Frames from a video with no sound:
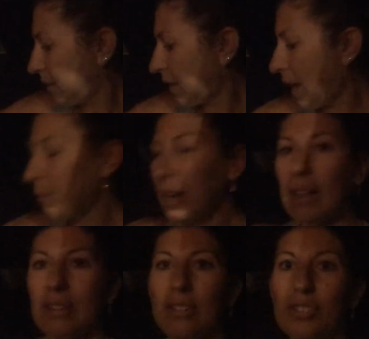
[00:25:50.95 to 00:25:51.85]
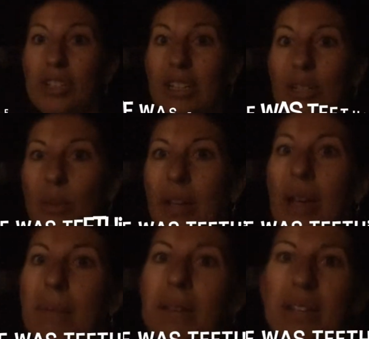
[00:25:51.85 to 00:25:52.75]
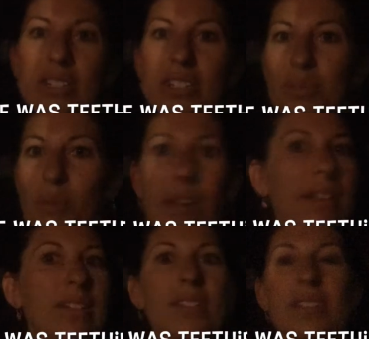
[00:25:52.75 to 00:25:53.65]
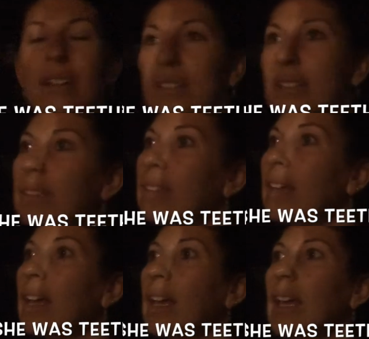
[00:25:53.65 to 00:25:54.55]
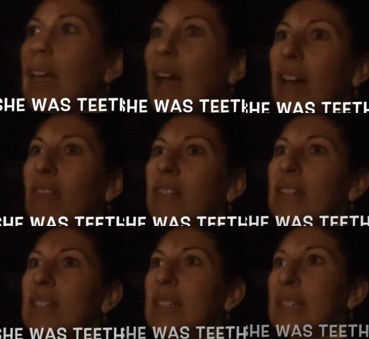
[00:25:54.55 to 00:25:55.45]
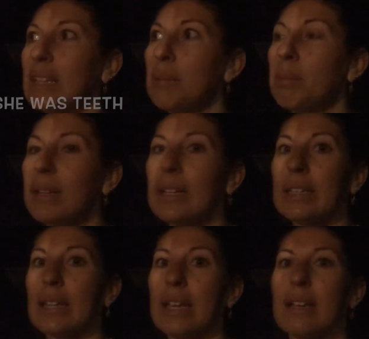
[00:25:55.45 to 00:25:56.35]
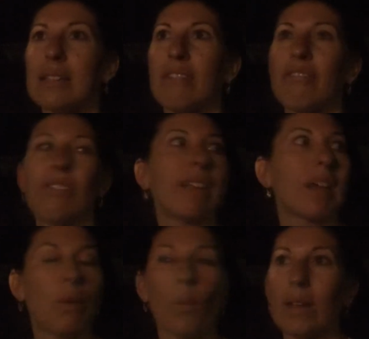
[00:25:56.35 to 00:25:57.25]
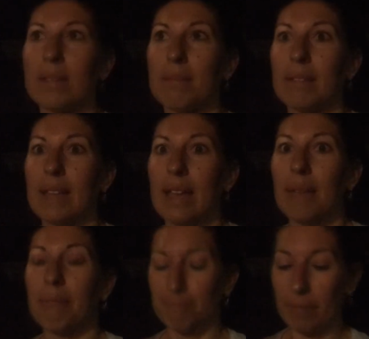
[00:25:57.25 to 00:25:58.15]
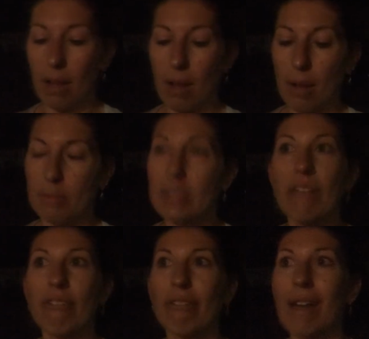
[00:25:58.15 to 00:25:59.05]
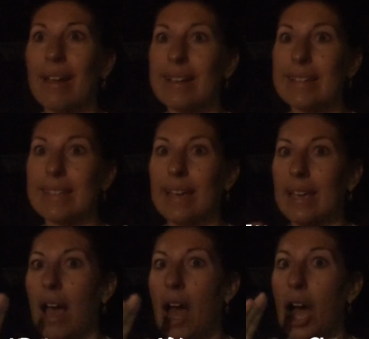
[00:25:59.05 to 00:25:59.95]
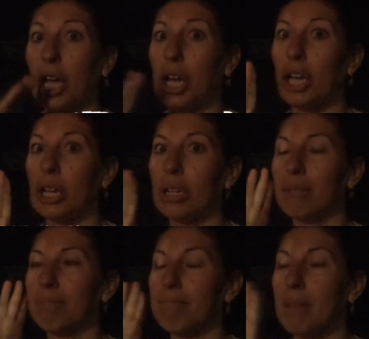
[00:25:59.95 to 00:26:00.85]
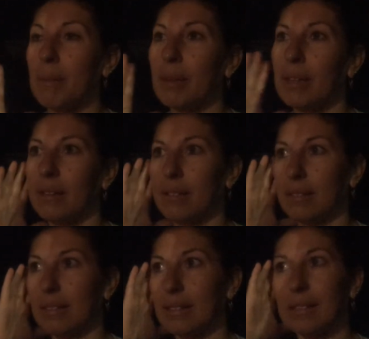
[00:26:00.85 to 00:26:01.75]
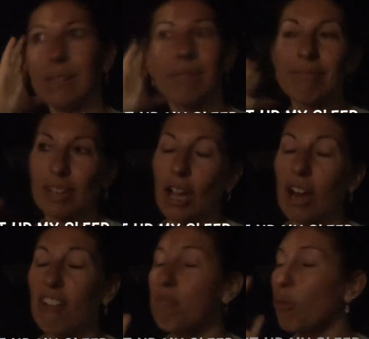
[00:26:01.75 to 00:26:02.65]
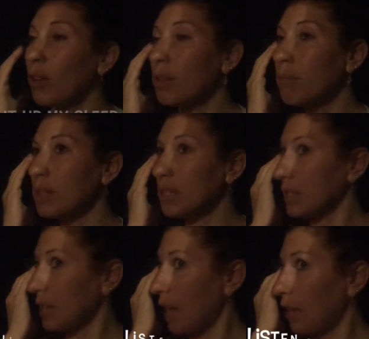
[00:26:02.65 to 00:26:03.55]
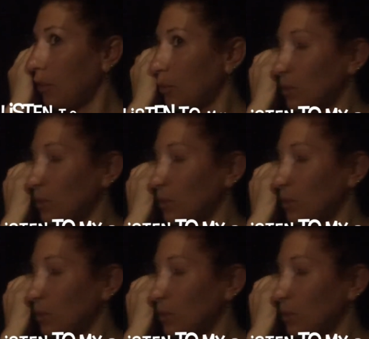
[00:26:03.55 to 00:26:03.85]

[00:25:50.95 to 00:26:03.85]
time that I usually like to wake up, I just wanted to start the day. I don't like sleeping in late because I feel like I waste my day. 7 o'clock is like a good maybe cutoff point, but since I do